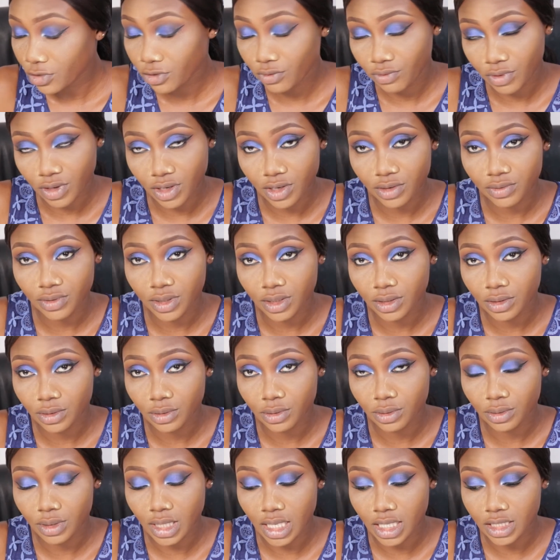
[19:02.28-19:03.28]
very
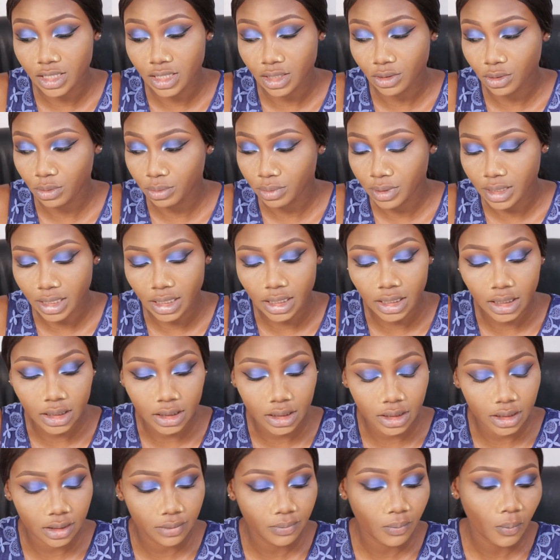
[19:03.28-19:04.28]
good eyeshadow palette.
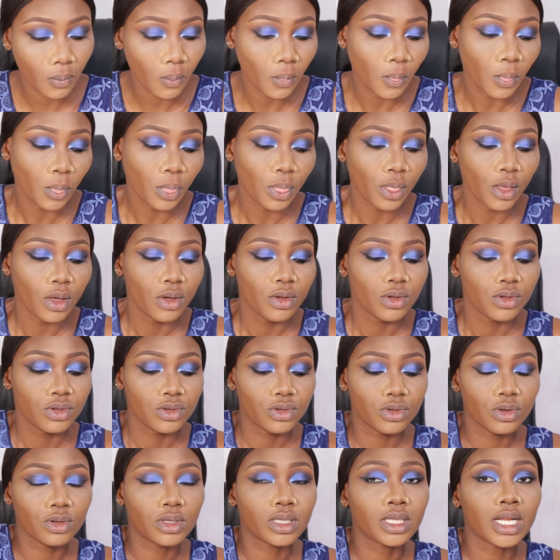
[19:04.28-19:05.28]

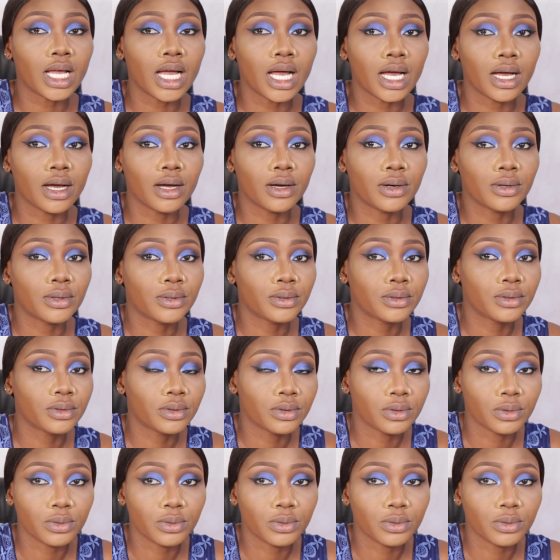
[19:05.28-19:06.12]
So now